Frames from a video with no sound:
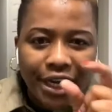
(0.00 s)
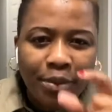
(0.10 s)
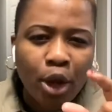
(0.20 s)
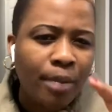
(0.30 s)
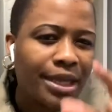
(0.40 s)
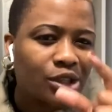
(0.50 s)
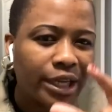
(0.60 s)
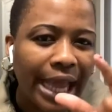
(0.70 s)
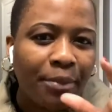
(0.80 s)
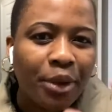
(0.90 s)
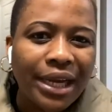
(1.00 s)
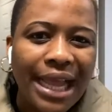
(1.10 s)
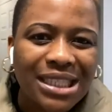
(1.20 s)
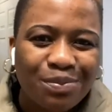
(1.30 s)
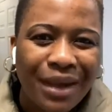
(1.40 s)
already become a study abroad
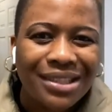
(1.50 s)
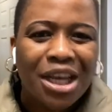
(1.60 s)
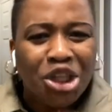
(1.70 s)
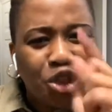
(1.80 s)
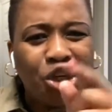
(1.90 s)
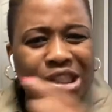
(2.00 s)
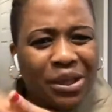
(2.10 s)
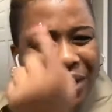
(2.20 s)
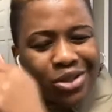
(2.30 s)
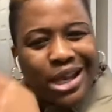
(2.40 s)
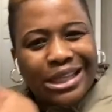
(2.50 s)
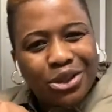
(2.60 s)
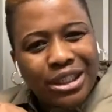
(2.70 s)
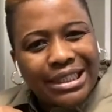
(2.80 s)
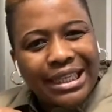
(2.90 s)
expert. Do you still want to go
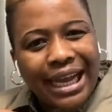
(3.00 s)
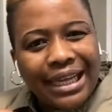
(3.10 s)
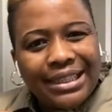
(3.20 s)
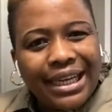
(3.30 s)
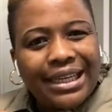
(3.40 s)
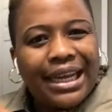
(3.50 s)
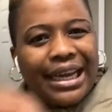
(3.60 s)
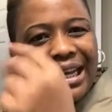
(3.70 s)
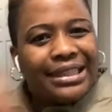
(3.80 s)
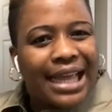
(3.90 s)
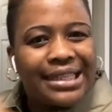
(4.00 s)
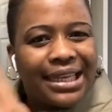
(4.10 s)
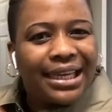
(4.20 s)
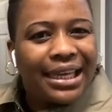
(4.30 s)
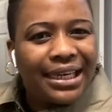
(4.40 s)
and do the thing I did in
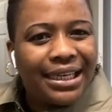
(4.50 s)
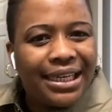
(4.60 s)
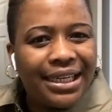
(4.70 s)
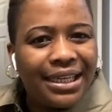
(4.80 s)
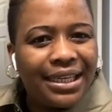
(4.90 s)
19 kredi?